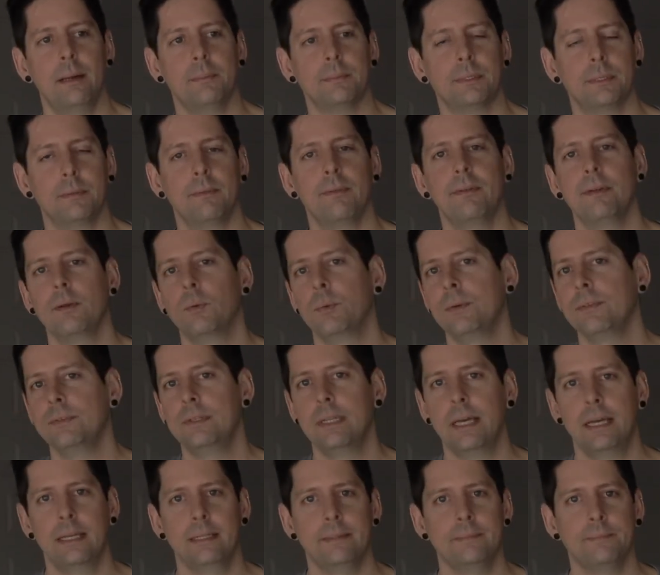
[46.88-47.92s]
Some of it we've
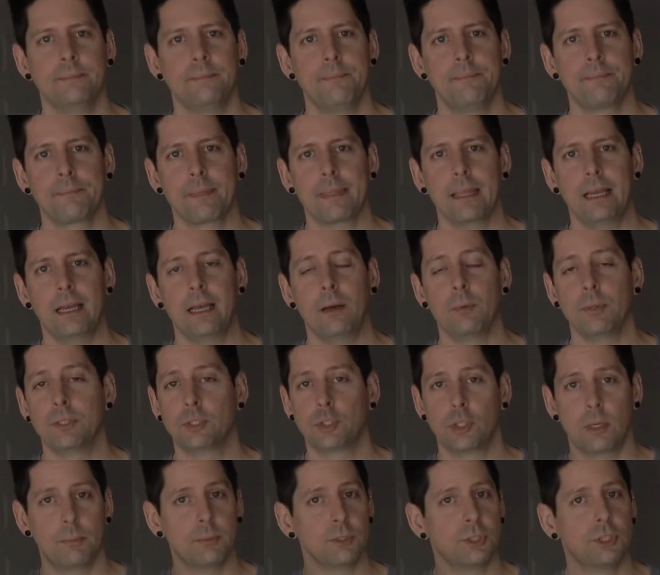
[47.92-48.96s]
done with
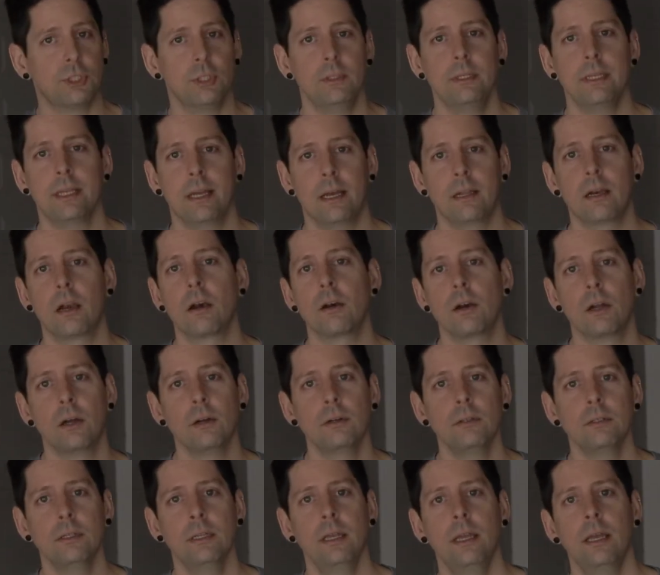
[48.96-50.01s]
troubleshooting on our
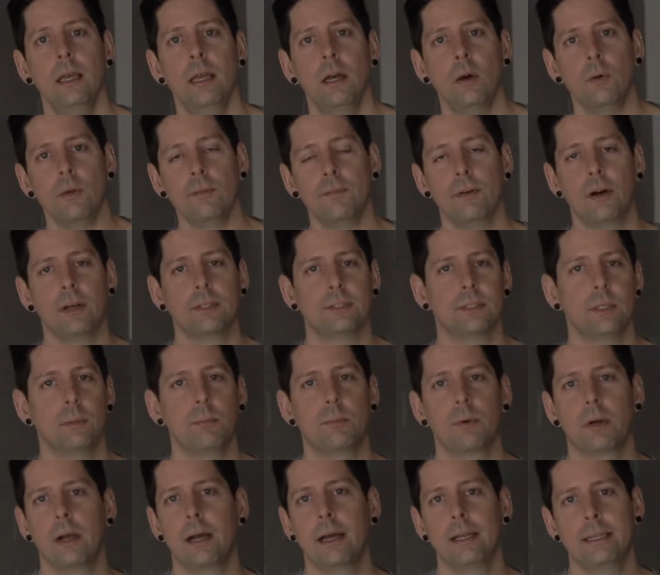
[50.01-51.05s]
own. We've also
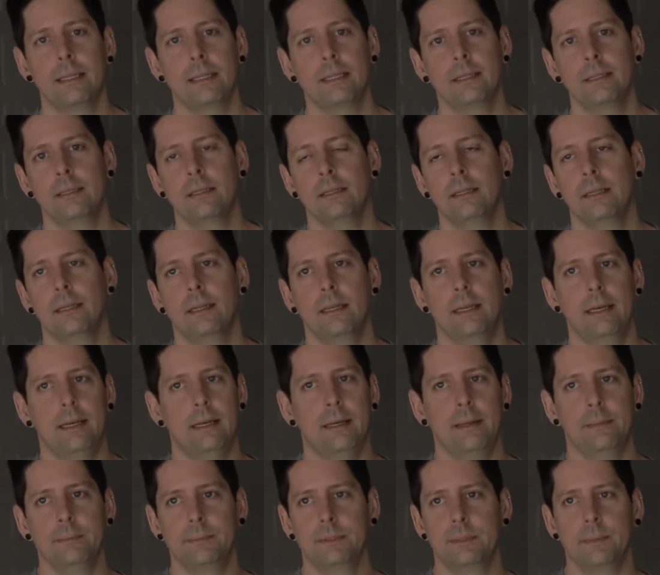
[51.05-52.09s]
brought in
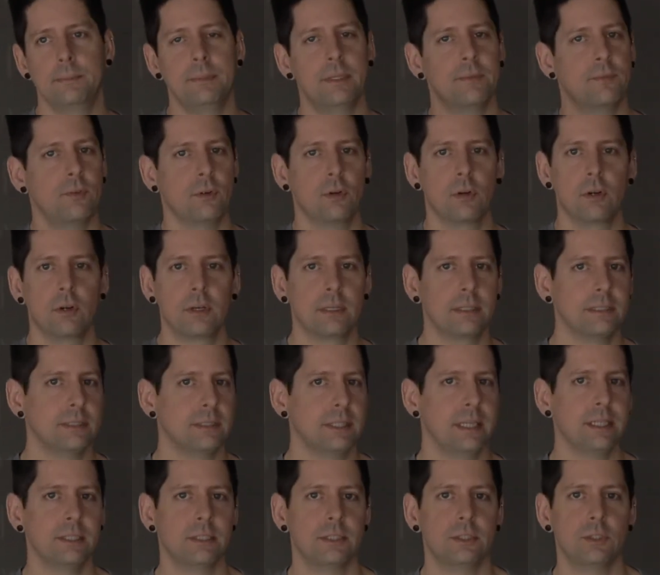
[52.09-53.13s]
some different
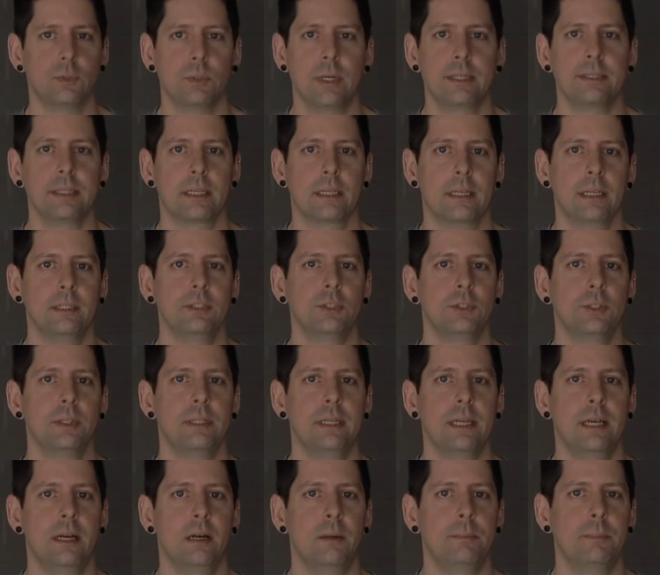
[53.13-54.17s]
organizations around the country to
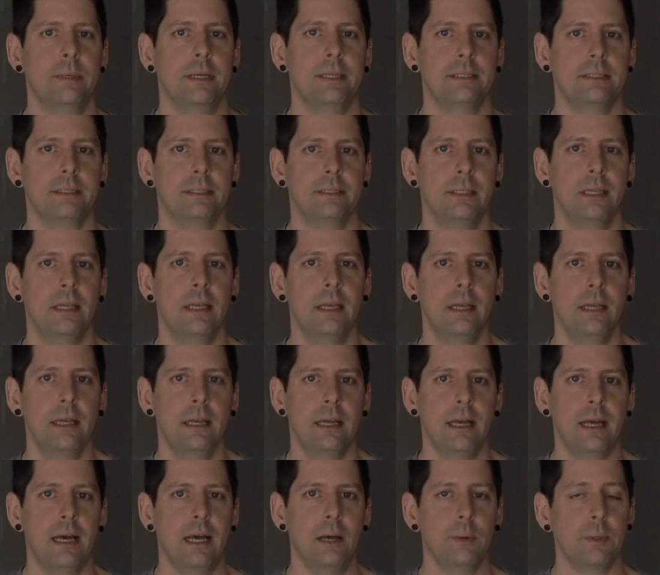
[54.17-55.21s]
help us
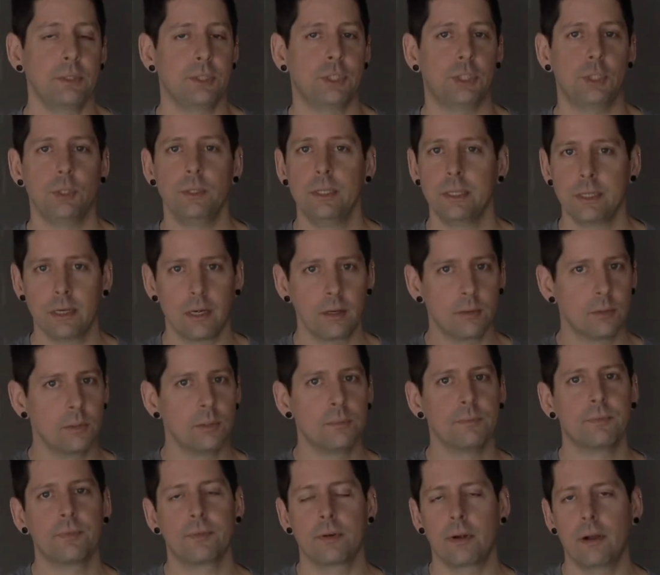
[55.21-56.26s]
with shooting our
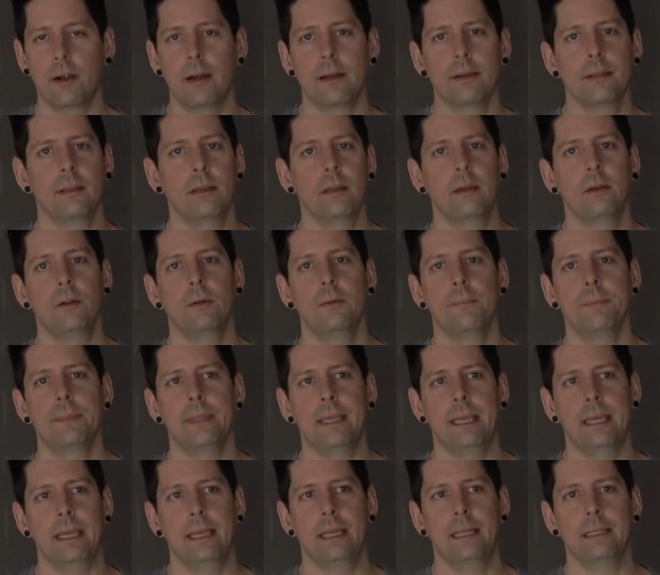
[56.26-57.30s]
room for audio
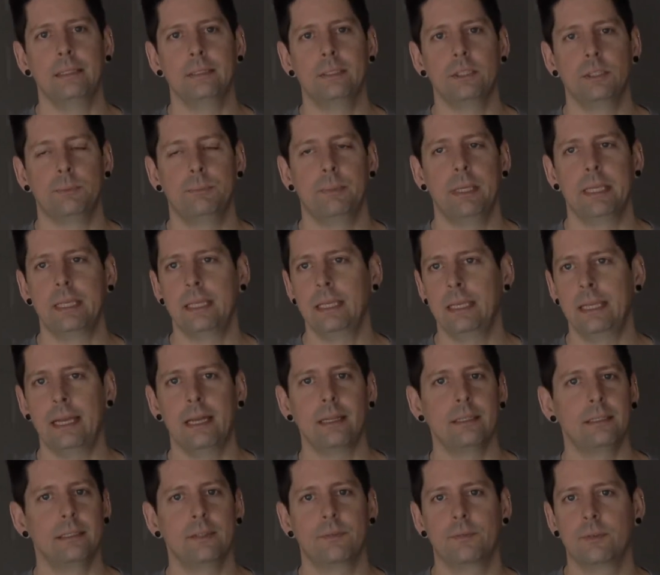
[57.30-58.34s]
and just picking
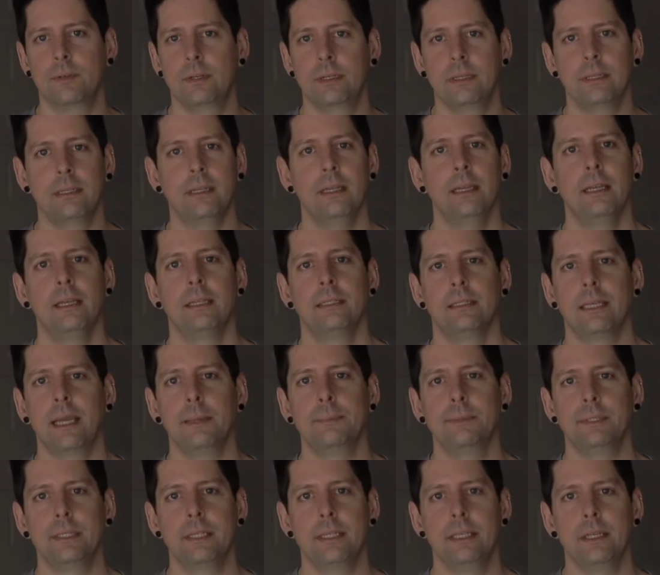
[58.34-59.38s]
out different
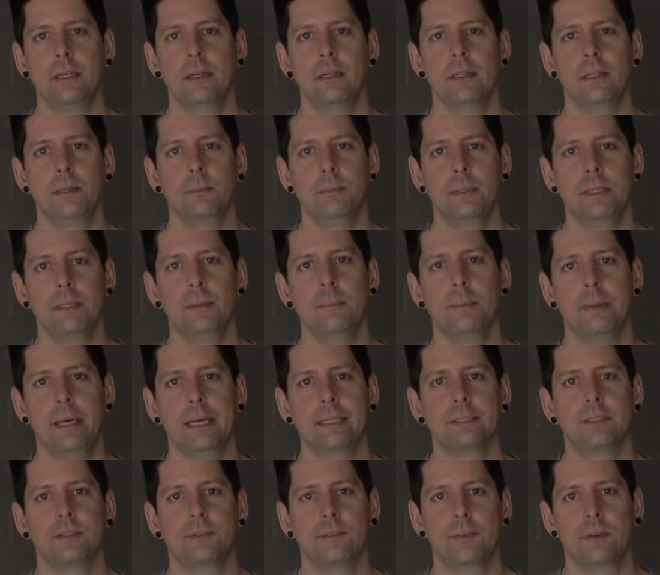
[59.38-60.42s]
types of gear that would be the
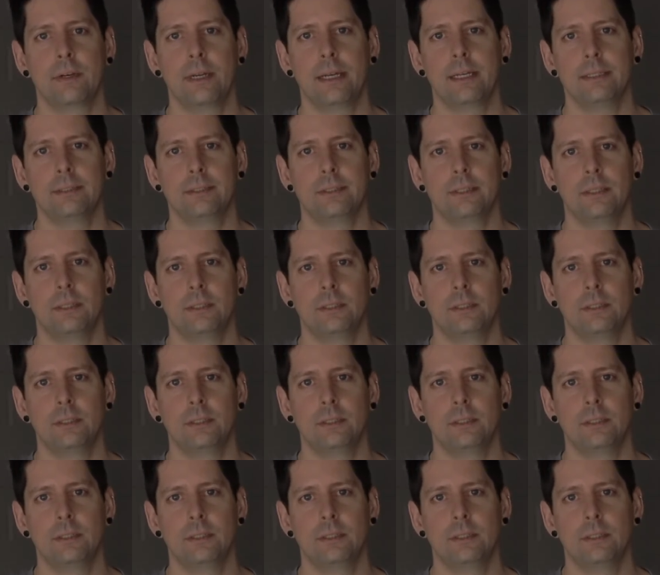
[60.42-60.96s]
best for us.